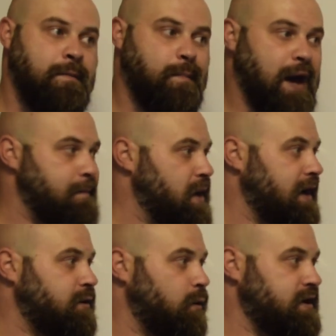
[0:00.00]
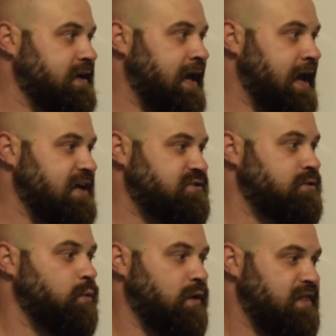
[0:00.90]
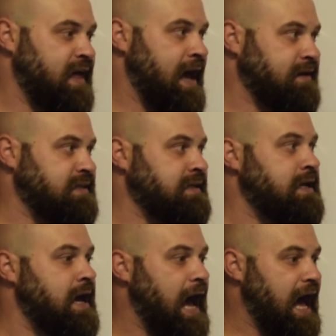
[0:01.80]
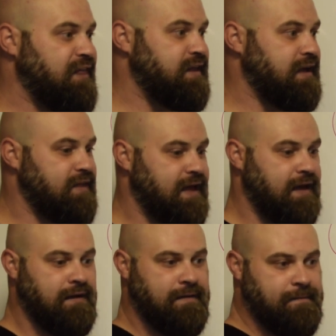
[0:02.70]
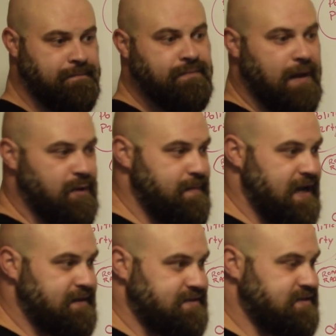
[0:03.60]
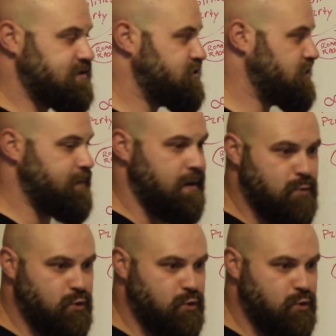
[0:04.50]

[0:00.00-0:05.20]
but I'm not going to engage with that. I think that I'm going to make this decision. I'm going to